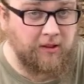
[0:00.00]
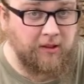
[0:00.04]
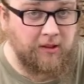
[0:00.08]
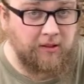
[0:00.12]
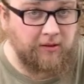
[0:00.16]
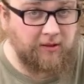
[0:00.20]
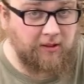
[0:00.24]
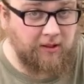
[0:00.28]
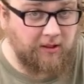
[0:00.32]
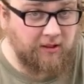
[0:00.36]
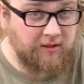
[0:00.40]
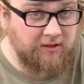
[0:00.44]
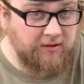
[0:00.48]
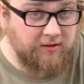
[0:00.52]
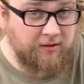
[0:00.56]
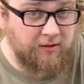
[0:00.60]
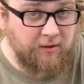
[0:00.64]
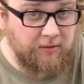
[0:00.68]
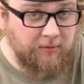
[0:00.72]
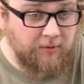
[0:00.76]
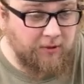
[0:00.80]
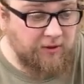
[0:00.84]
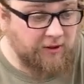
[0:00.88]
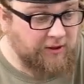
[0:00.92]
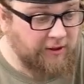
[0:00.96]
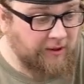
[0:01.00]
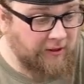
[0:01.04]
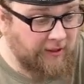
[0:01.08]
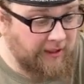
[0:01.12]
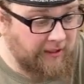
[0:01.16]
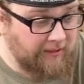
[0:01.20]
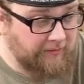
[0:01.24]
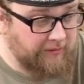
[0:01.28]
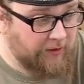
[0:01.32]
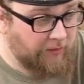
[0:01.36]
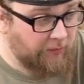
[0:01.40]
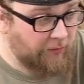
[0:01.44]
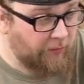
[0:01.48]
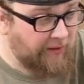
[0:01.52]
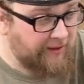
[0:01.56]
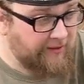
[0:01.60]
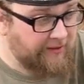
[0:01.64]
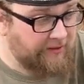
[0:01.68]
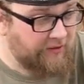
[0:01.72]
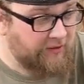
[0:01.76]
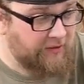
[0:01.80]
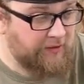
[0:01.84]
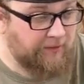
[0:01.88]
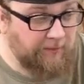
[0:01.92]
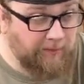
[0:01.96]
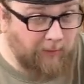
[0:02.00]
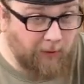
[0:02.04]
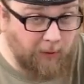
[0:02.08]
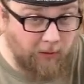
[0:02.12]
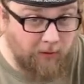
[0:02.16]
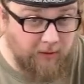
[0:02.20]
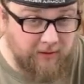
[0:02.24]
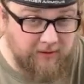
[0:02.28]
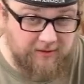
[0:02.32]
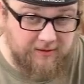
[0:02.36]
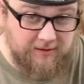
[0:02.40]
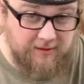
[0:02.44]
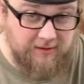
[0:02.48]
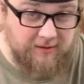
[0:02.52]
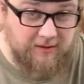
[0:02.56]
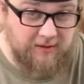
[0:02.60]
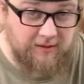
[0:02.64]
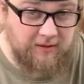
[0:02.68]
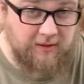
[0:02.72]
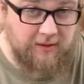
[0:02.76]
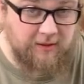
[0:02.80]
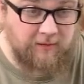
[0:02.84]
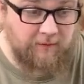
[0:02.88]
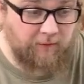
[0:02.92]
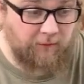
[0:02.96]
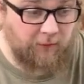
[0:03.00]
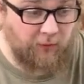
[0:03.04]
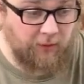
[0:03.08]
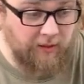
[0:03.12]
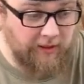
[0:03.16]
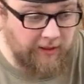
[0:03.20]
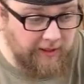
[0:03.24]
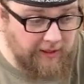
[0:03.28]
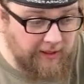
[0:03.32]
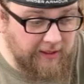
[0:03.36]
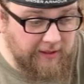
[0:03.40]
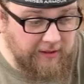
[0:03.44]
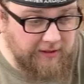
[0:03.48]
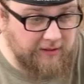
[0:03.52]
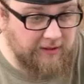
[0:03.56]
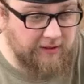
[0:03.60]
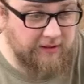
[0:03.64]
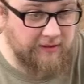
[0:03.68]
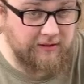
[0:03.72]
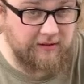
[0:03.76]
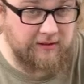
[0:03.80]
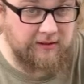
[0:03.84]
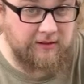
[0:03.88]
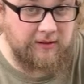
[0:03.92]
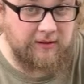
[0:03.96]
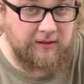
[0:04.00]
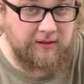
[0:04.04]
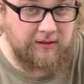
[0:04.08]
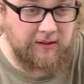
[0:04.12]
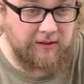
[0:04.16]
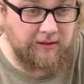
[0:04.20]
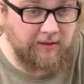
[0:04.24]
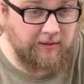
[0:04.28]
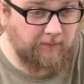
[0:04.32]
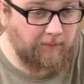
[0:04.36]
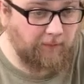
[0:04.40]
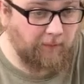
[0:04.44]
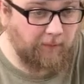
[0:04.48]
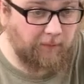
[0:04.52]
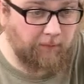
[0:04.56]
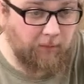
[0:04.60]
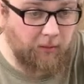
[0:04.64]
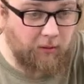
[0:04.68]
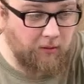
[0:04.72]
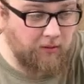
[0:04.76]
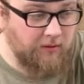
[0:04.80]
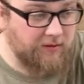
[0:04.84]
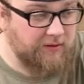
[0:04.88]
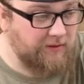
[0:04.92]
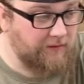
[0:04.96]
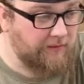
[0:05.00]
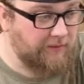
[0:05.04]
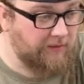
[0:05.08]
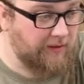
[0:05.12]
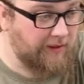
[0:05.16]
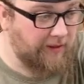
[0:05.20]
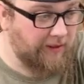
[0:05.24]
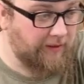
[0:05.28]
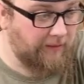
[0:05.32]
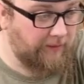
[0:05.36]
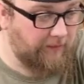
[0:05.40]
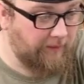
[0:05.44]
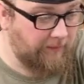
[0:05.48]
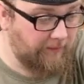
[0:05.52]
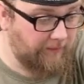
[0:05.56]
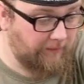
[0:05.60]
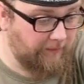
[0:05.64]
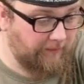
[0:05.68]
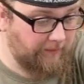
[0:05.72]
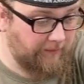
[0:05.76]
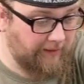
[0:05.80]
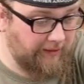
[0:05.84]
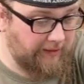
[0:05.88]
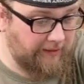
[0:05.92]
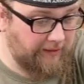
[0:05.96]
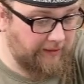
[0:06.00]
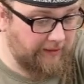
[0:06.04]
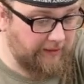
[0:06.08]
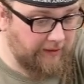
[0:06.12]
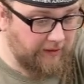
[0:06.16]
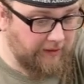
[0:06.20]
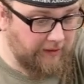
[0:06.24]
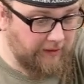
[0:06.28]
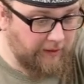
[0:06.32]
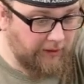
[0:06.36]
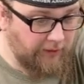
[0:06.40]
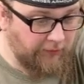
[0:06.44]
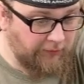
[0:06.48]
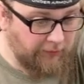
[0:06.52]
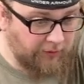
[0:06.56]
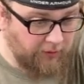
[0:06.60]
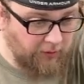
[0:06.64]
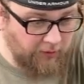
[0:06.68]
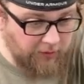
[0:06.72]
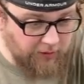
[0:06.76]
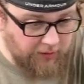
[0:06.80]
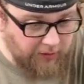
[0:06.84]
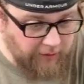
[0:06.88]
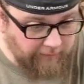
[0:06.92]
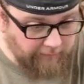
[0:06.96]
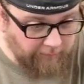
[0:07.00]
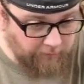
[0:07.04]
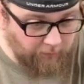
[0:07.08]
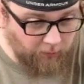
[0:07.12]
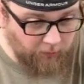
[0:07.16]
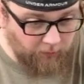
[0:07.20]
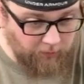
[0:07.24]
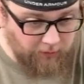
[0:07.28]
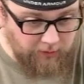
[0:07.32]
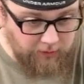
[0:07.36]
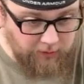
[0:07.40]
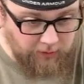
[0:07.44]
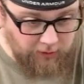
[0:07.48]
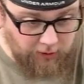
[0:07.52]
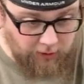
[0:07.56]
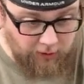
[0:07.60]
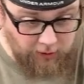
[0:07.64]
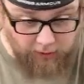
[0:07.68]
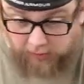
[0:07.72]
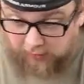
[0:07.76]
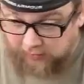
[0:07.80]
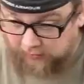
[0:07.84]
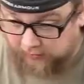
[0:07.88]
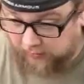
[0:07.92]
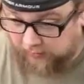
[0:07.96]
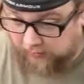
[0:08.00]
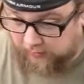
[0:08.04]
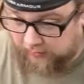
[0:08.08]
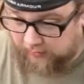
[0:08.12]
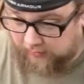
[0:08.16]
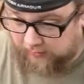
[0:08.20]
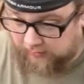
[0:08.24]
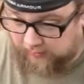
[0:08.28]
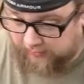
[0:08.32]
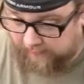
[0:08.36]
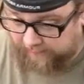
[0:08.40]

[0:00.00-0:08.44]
The consumer should not have to research parts for an engine, for parts that they're looking for under the